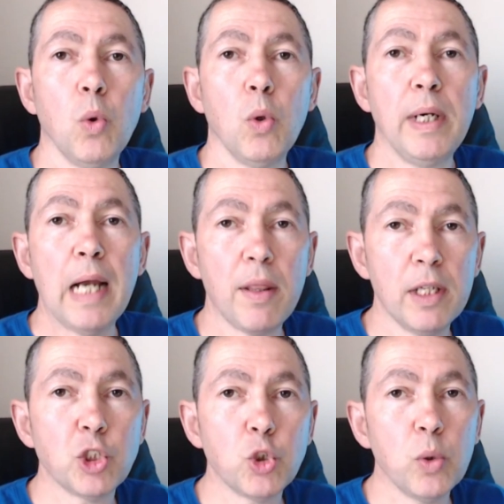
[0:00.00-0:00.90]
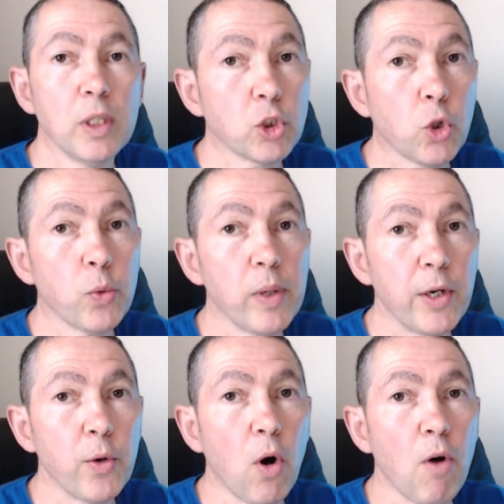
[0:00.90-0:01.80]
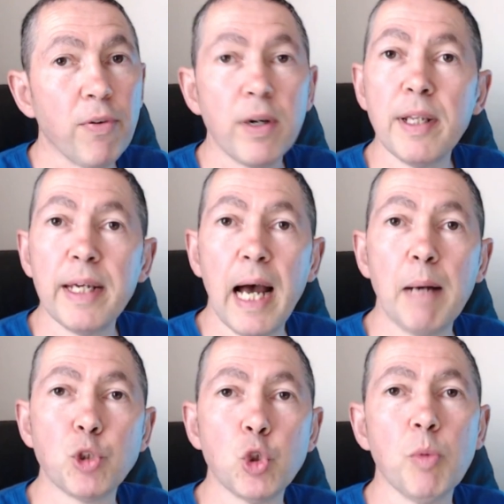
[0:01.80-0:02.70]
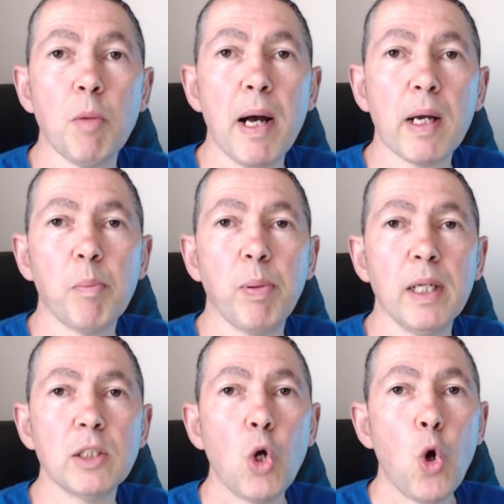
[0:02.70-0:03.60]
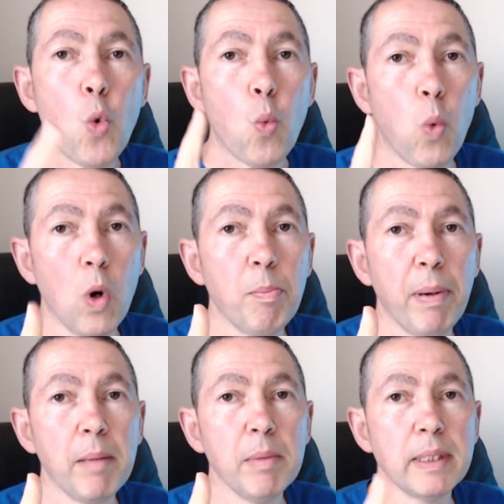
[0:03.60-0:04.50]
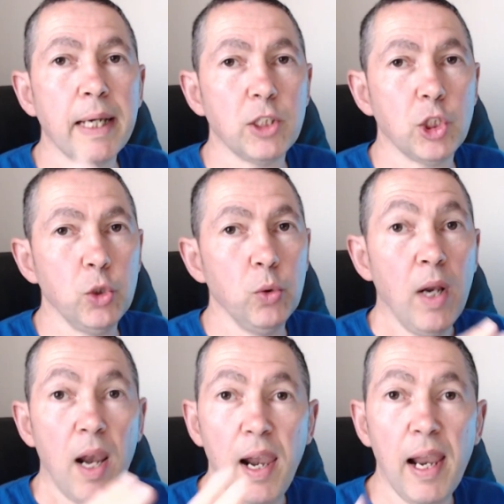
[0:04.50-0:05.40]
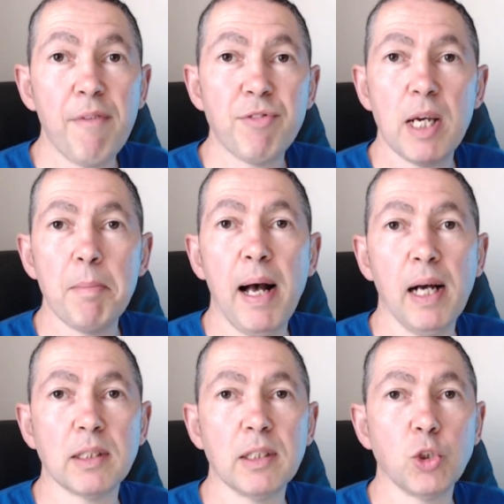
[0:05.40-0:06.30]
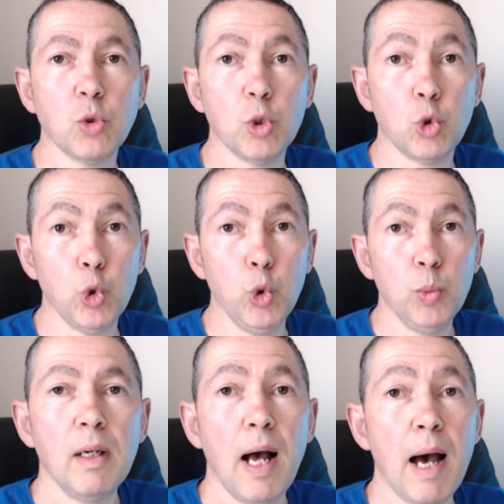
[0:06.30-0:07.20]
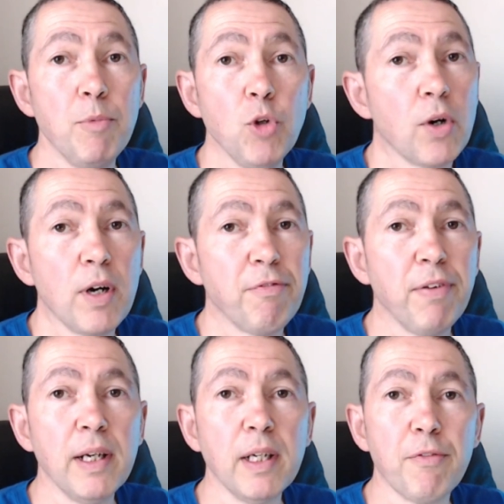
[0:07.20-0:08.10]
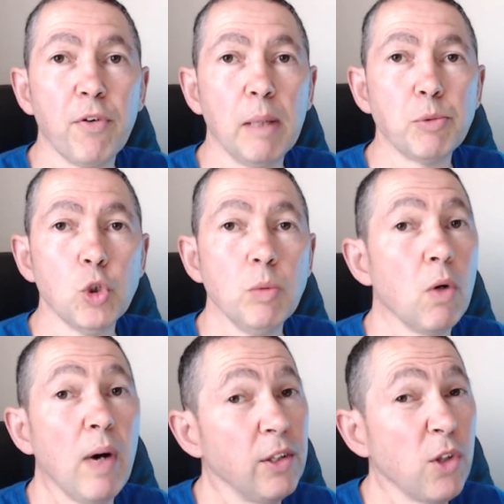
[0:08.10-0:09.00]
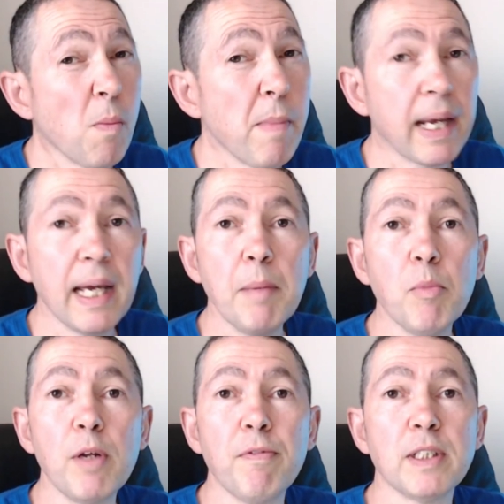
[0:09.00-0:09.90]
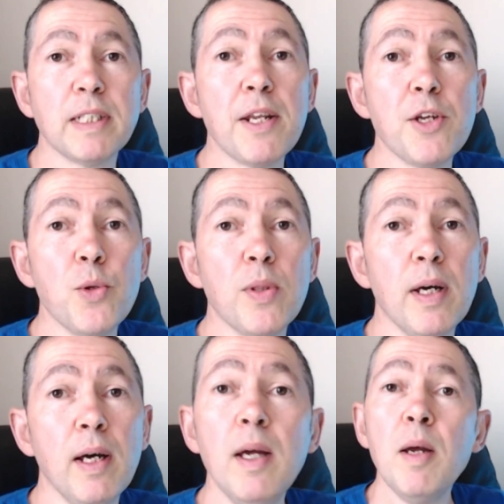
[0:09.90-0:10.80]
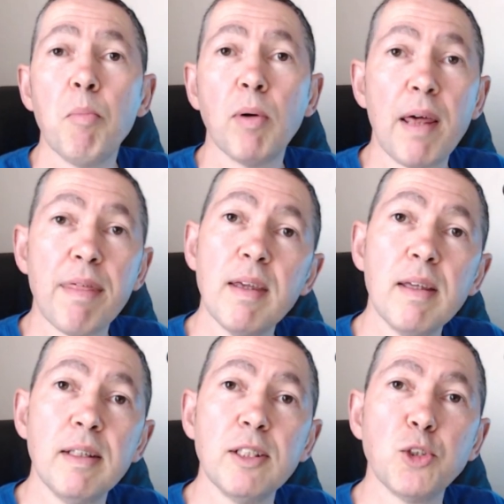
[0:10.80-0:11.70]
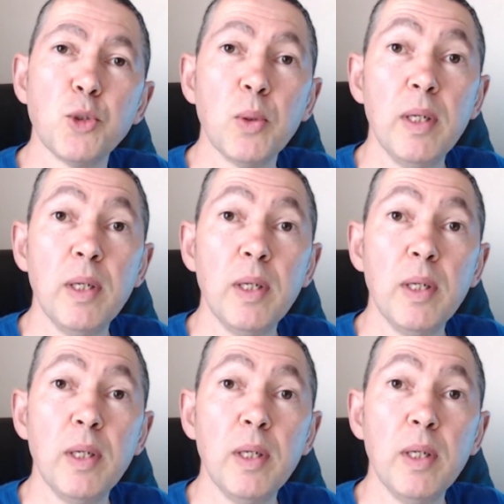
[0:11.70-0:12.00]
Now, this tool is currently on offer in the AppSumo marketplace. One payment gets you lifetime access to the tool. I'm not an affiliate for AppSumo. I don't make any money for sending you there, but I think this tool